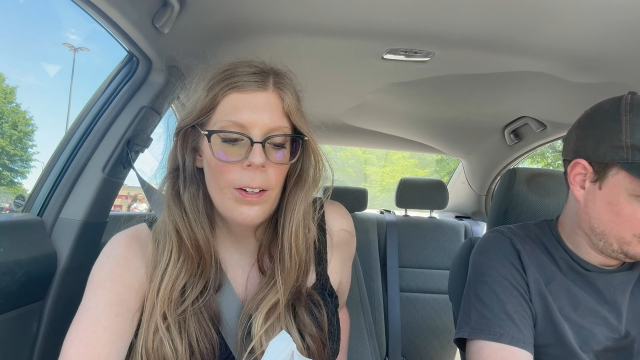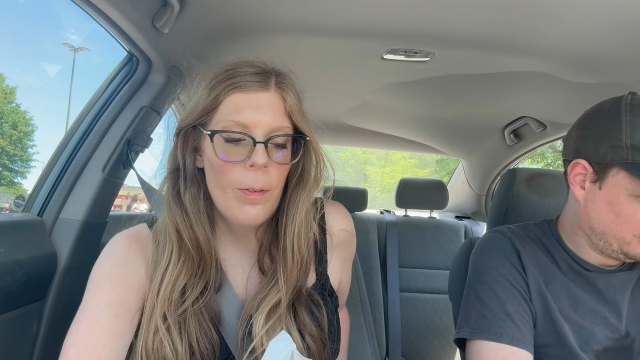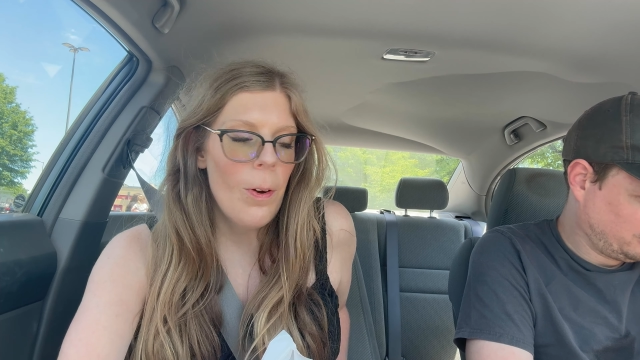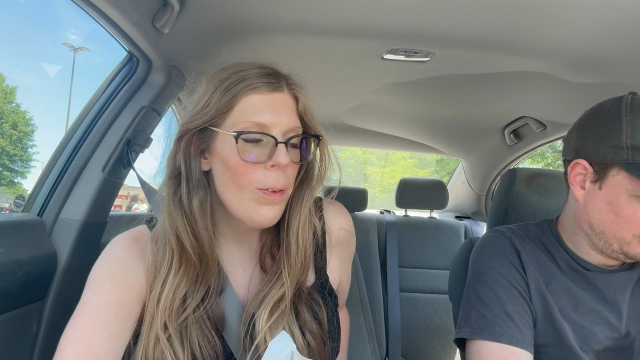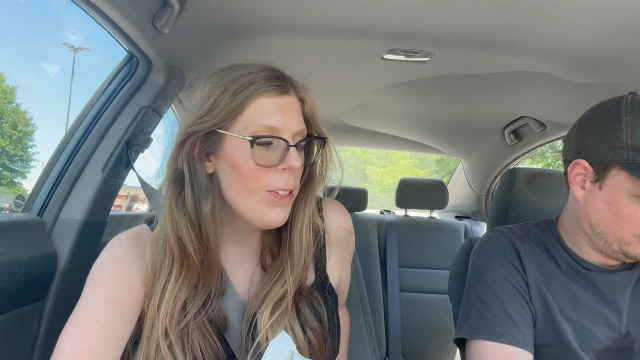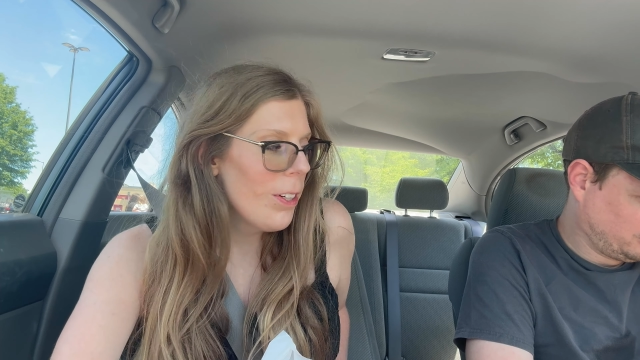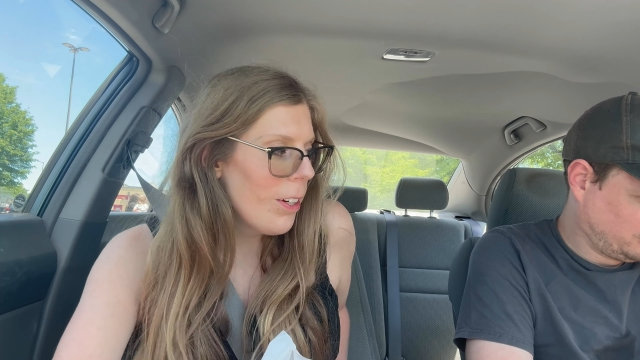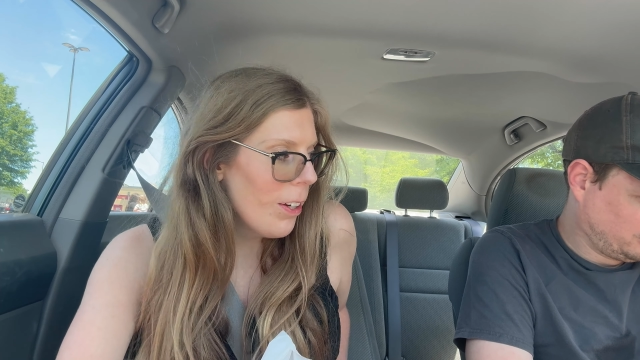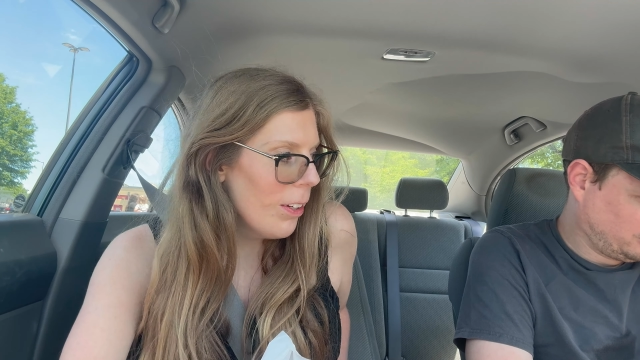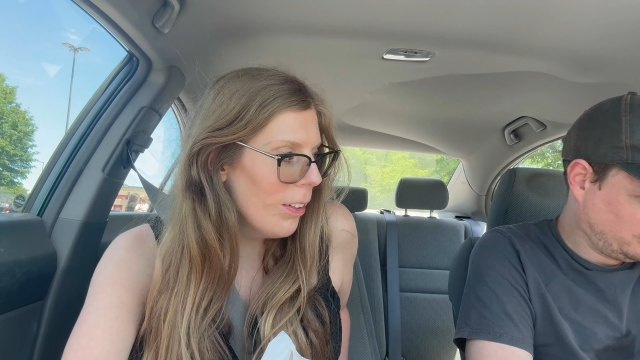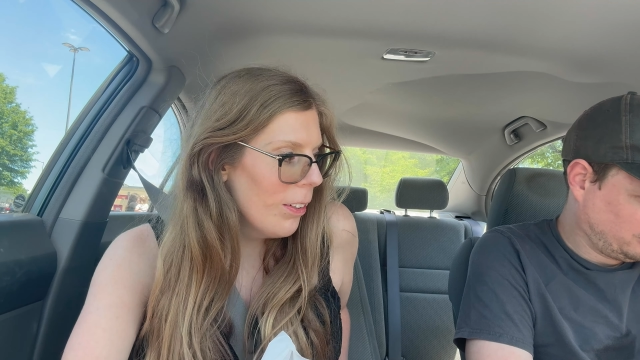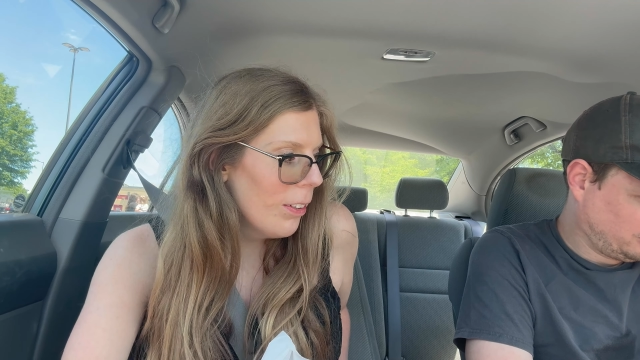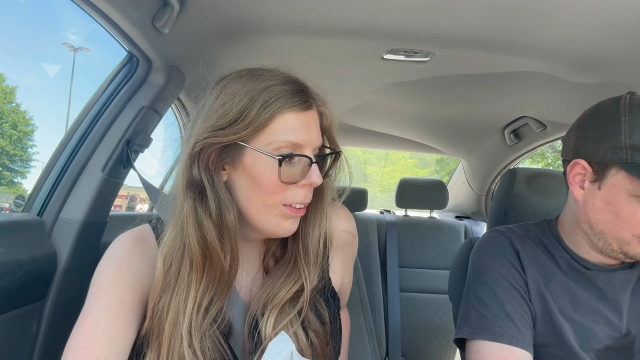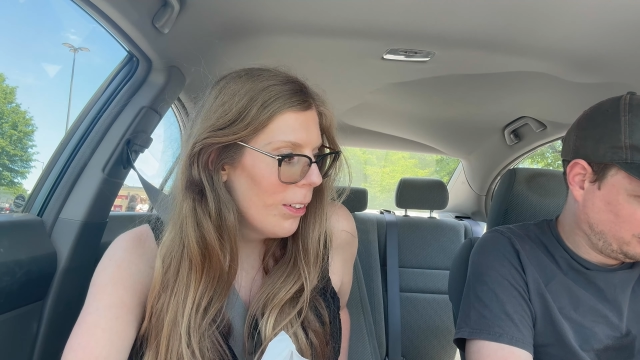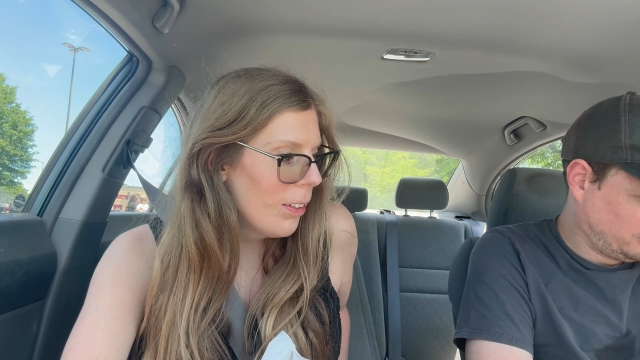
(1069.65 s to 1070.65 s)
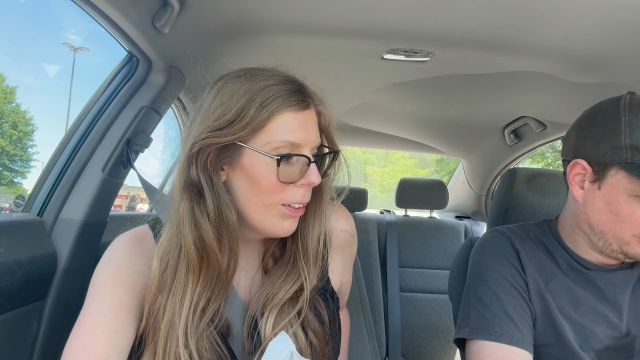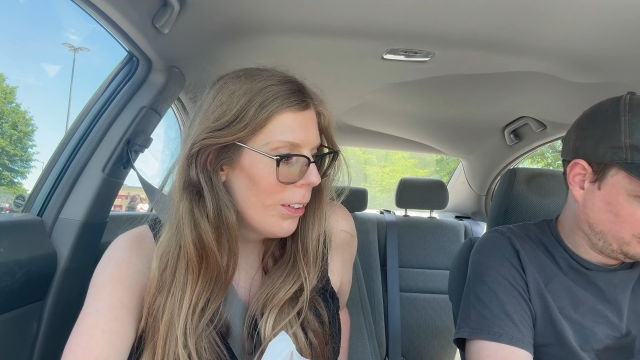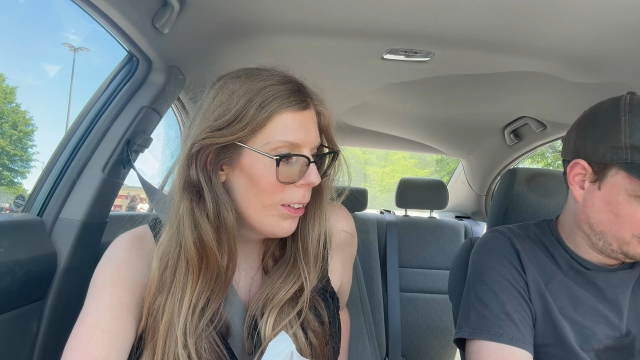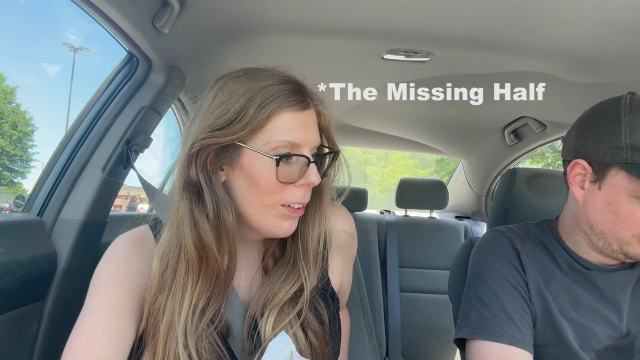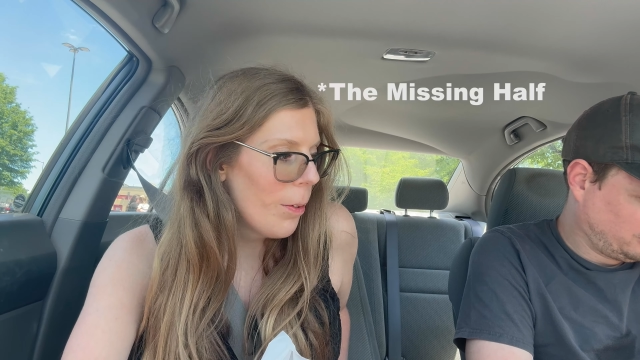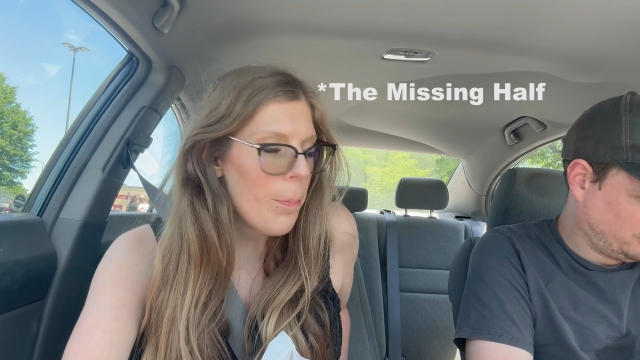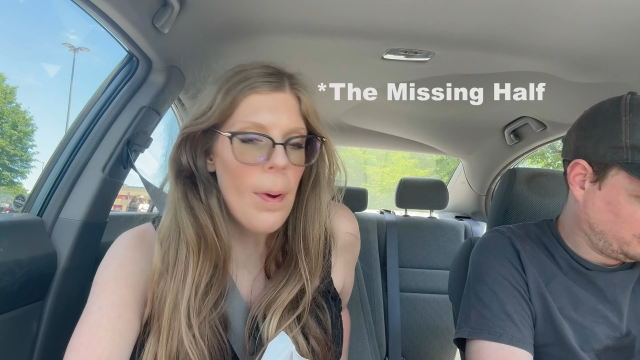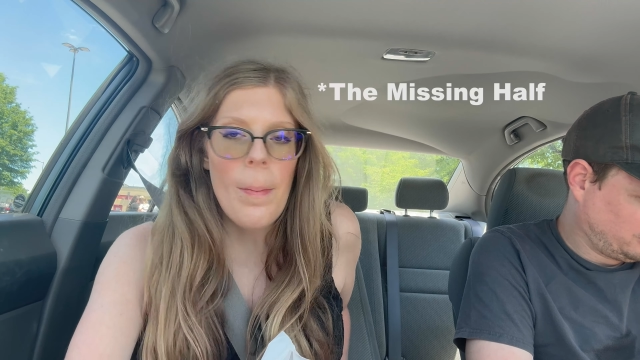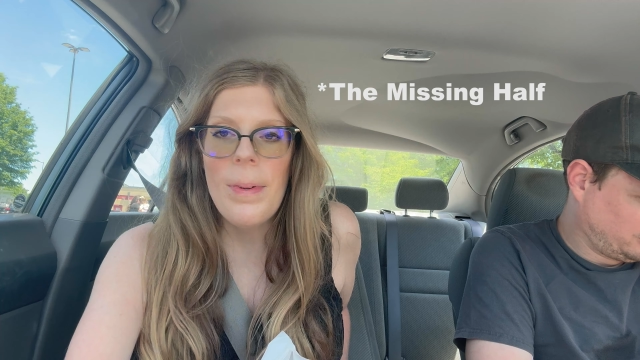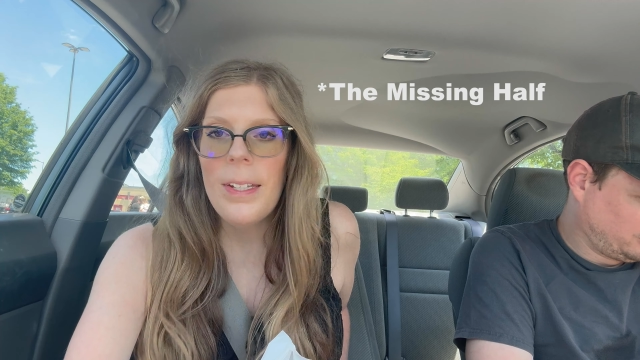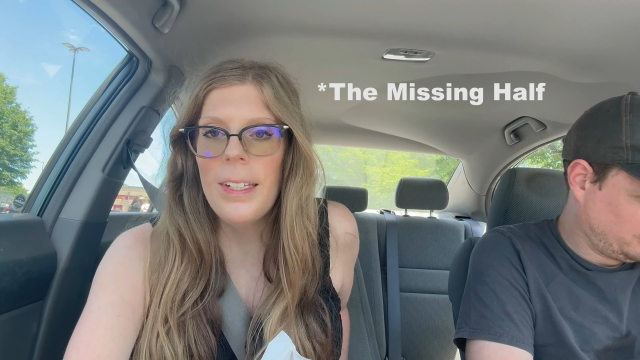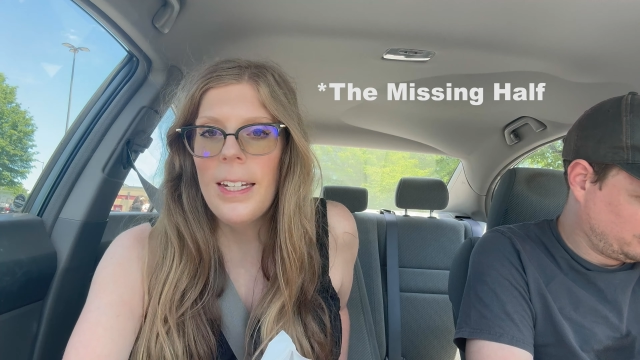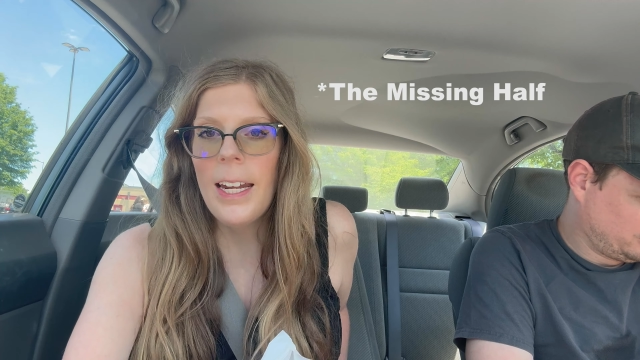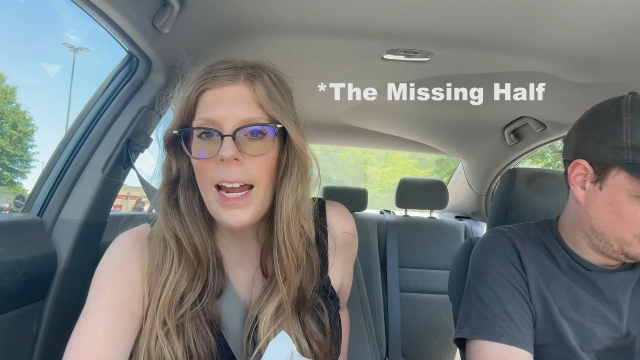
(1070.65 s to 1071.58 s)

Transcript: What was it called? My Missing